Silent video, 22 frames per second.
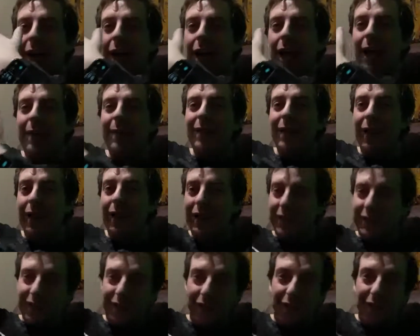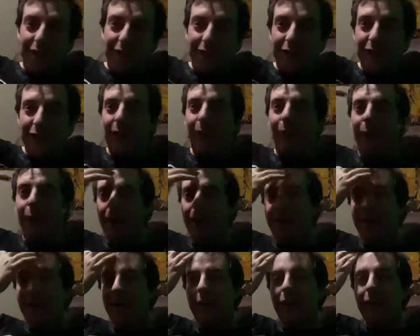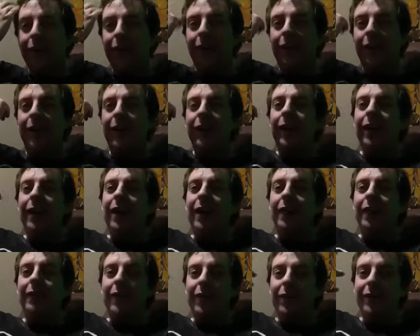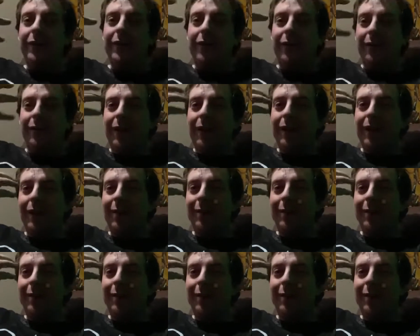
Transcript: I'm not entirely aware of everything right now